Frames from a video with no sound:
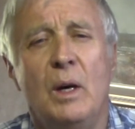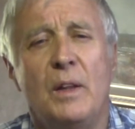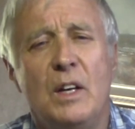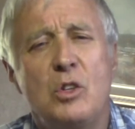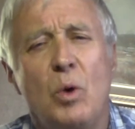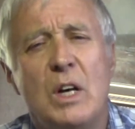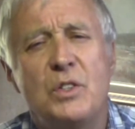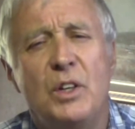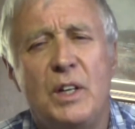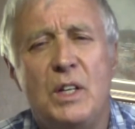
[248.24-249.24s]
This
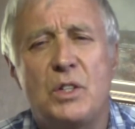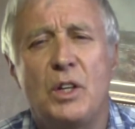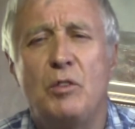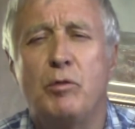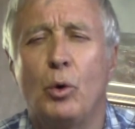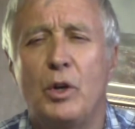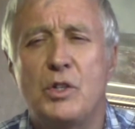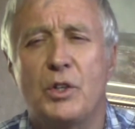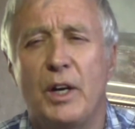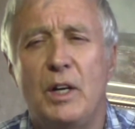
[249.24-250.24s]
was the reason for
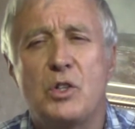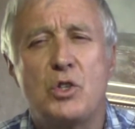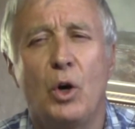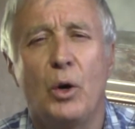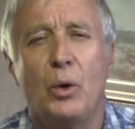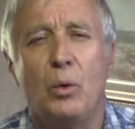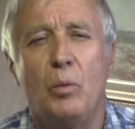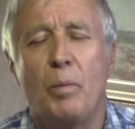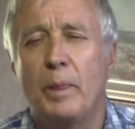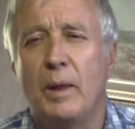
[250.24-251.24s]
his great sorrow,